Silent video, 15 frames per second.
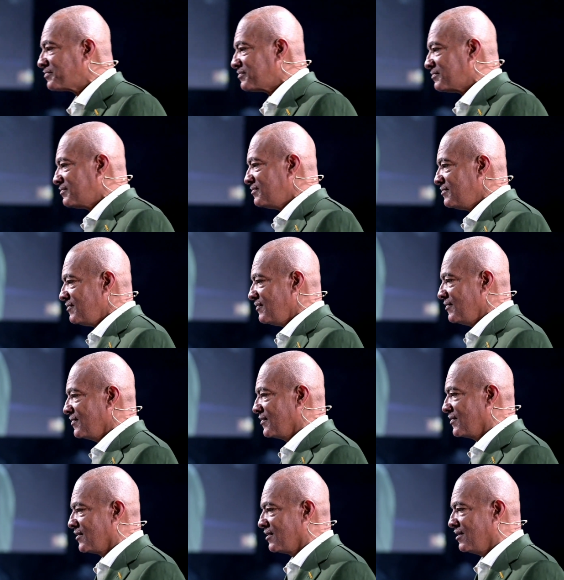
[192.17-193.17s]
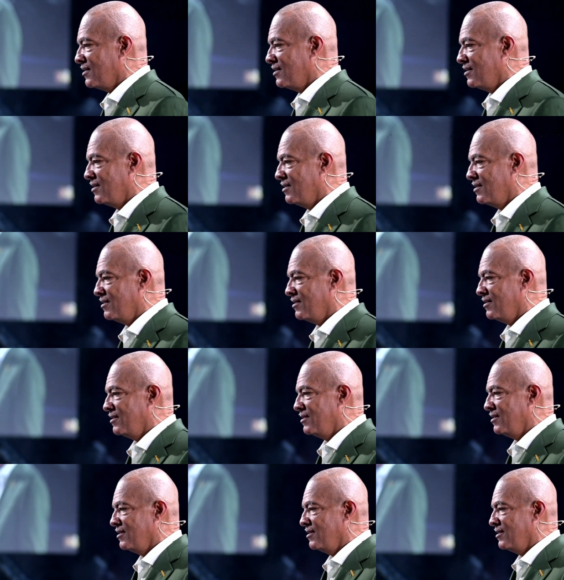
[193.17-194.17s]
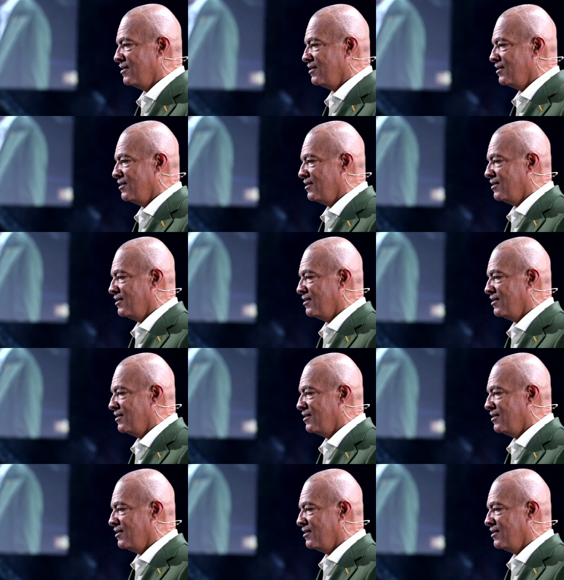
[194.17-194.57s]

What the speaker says: (silence)